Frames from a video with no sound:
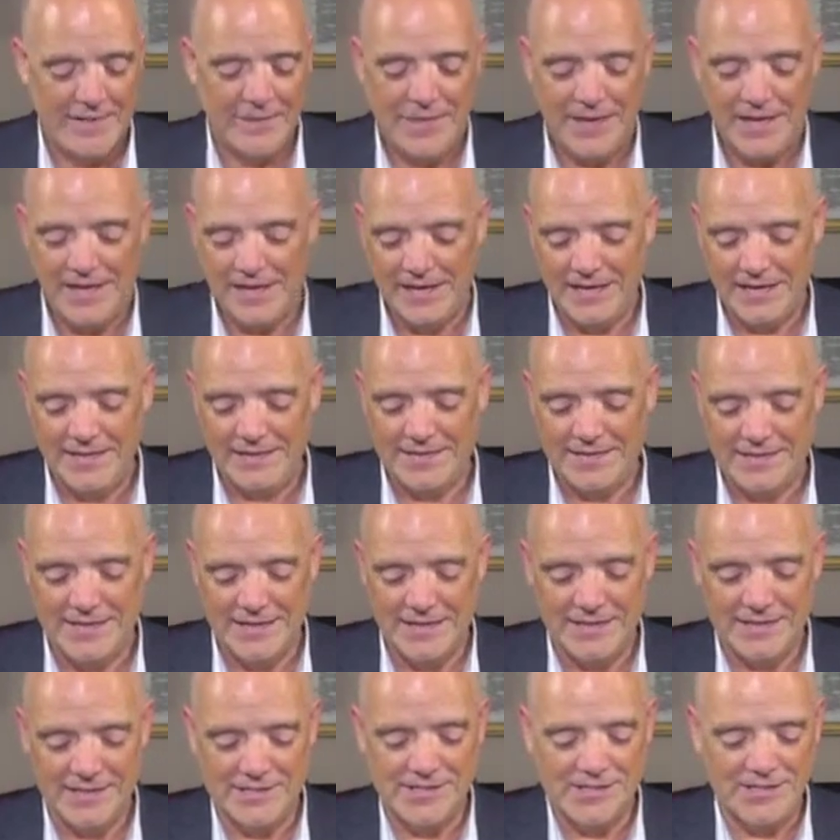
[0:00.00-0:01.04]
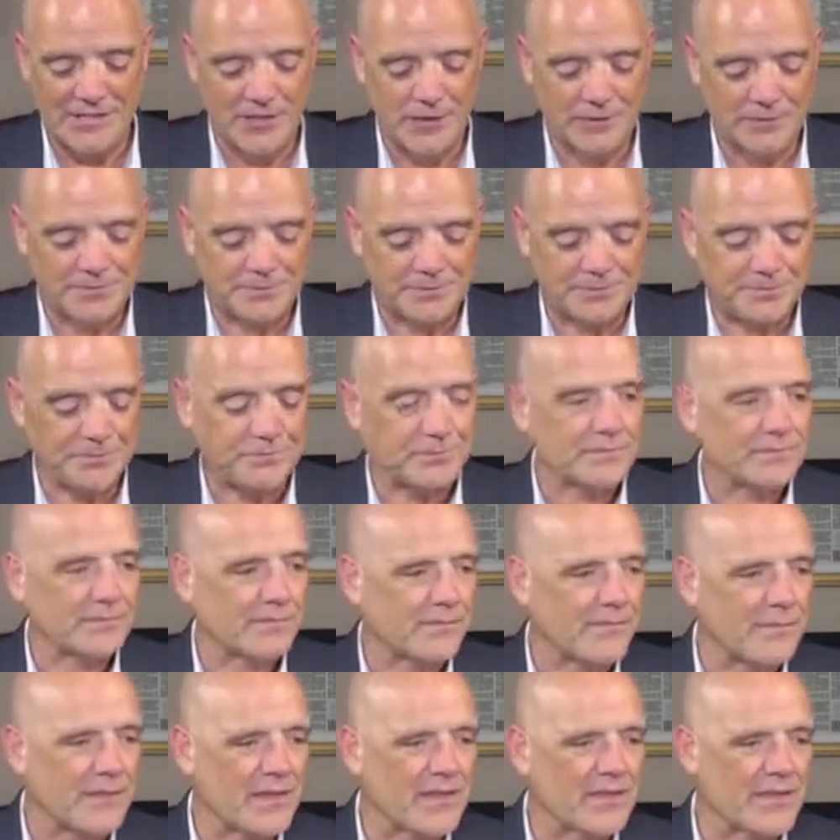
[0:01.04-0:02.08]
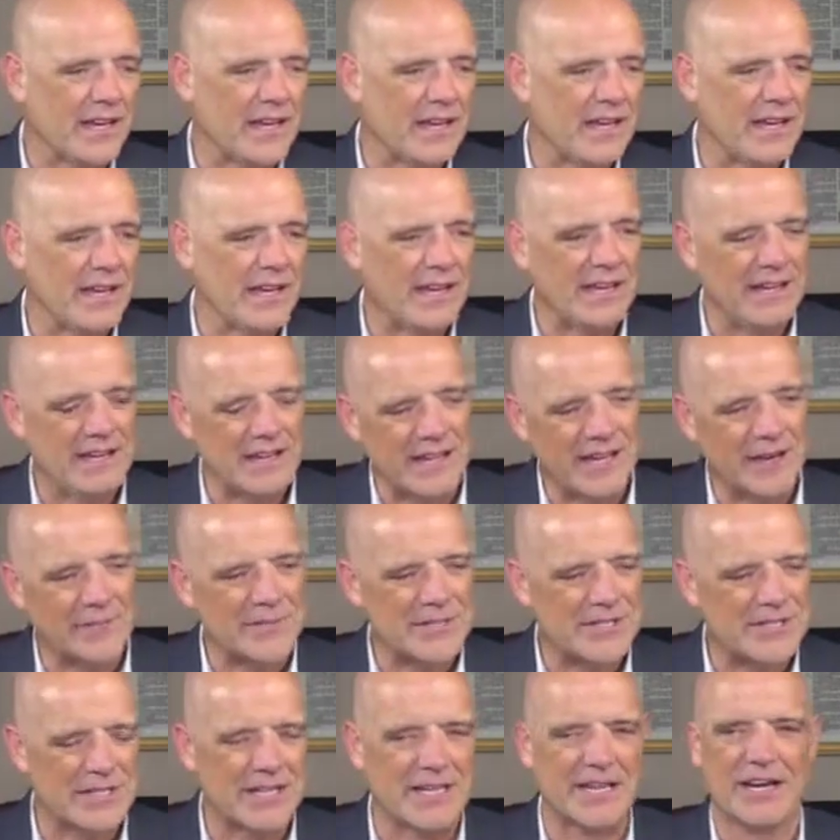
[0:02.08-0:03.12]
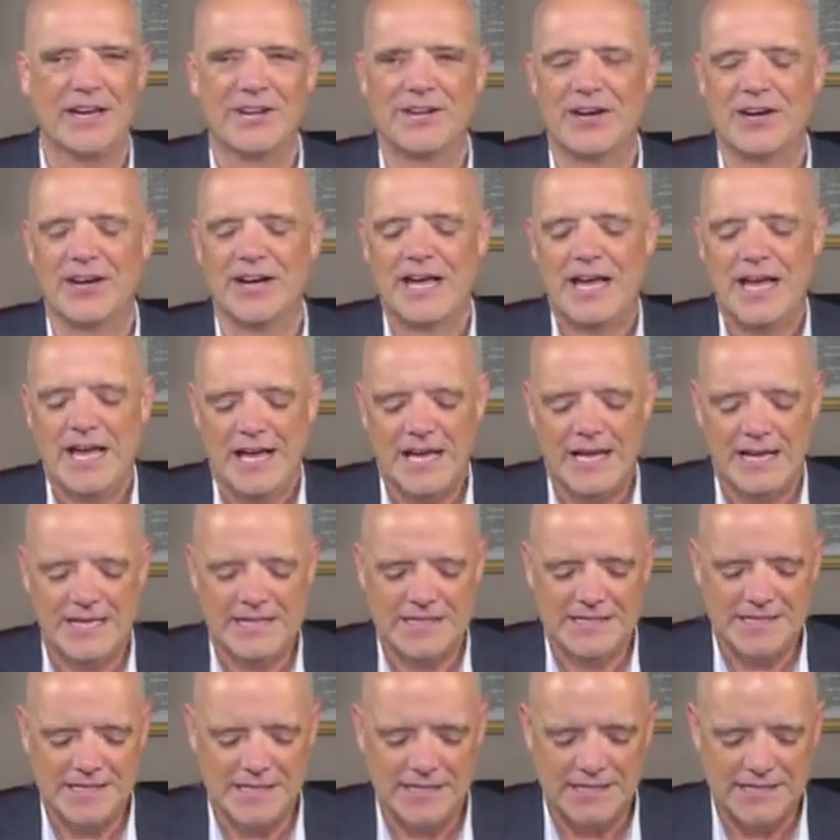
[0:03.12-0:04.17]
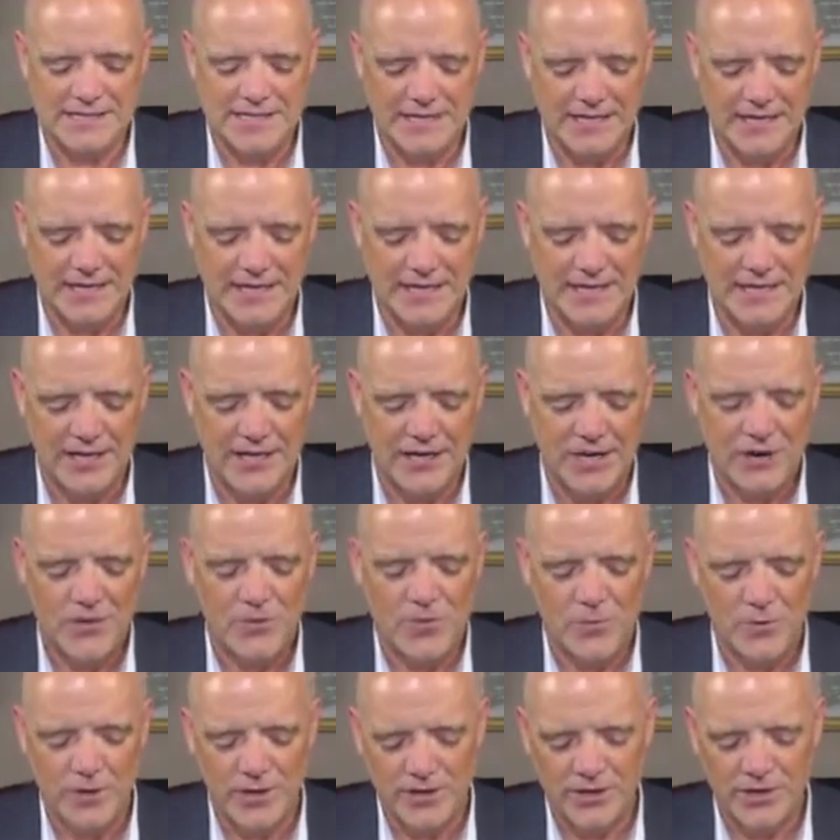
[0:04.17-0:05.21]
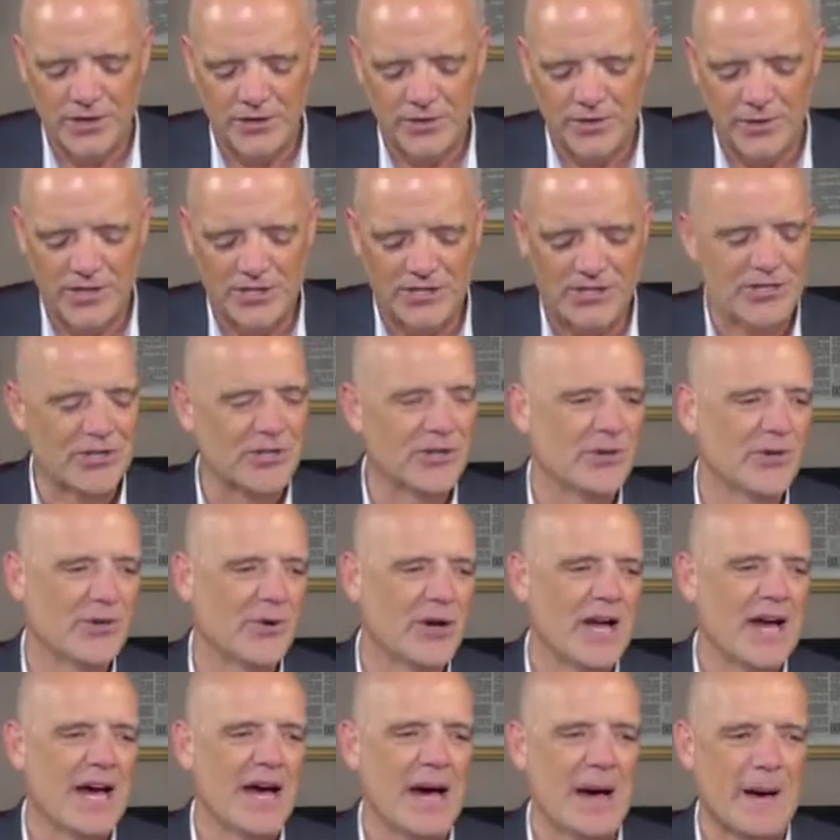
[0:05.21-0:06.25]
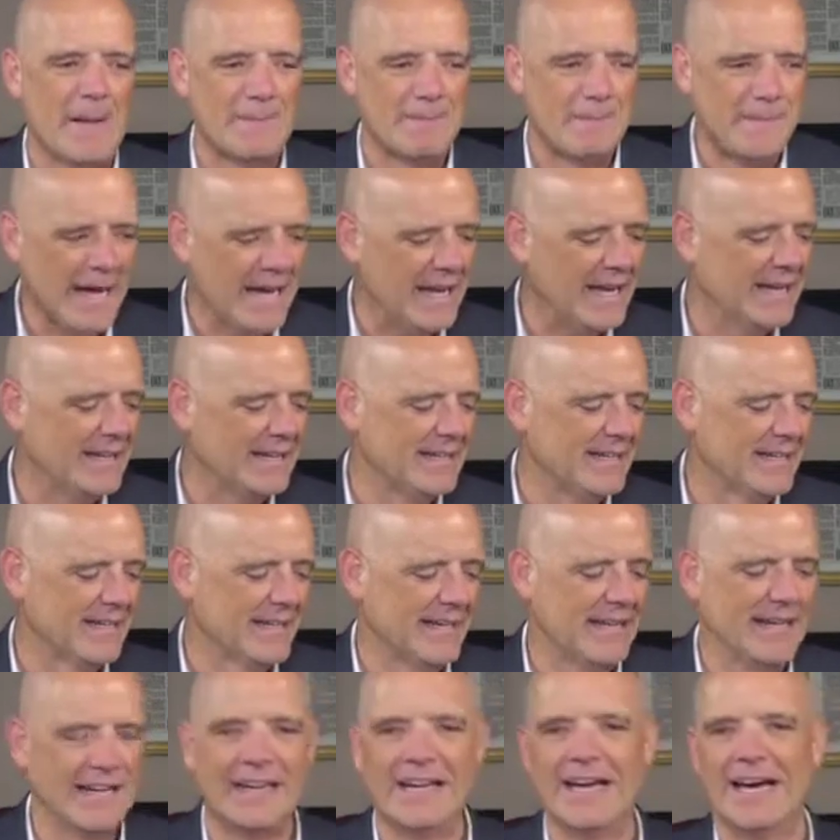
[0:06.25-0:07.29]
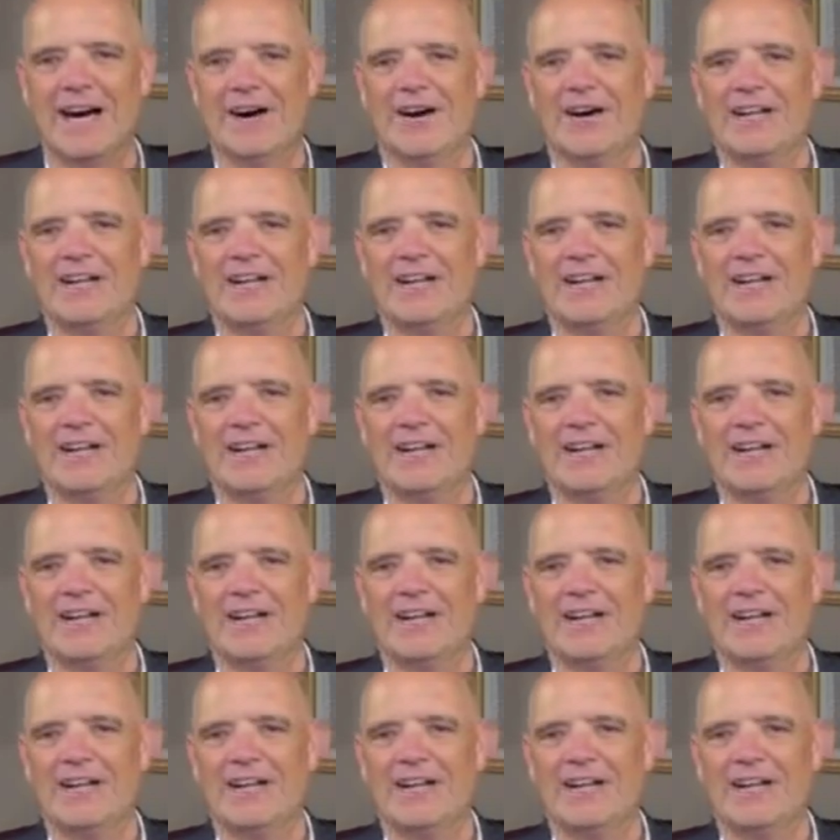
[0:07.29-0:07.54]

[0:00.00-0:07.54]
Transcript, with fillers: And so they he comes together and he says, "Hey, we're going to abandon." Now,